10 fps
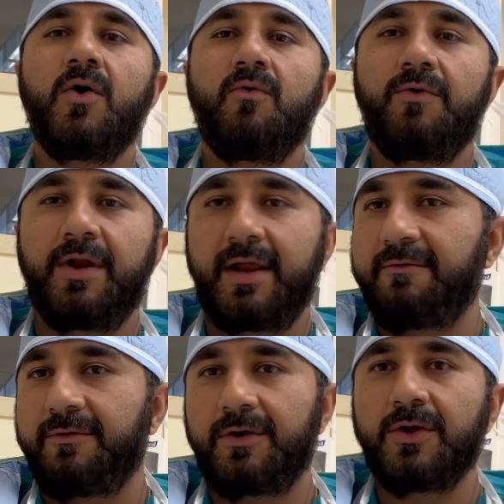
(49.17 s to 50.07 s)

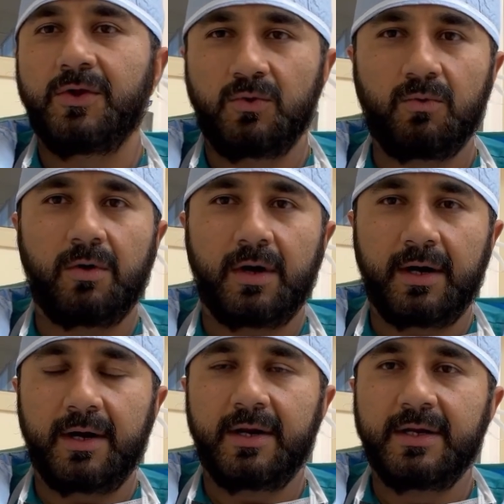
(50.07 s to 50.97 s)
wherever you
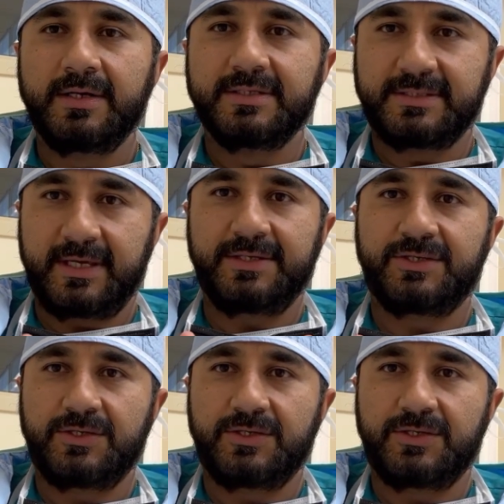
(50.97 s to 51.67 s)
are sent